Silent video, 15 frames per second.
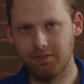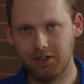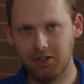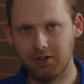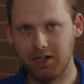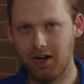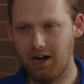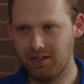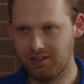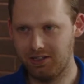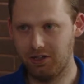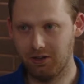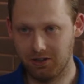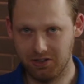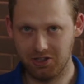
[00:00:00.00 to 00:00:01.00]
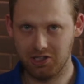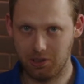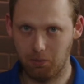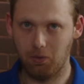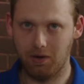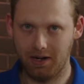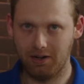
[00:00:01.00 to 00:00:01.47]
curiosity or because
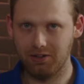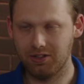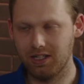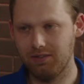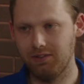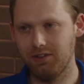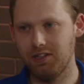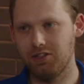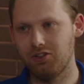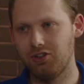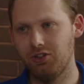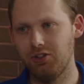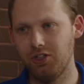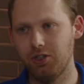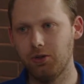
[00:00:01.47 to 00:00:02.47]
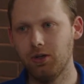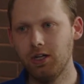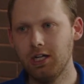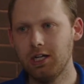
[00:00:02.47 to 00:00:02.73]
someone else leveled this to you.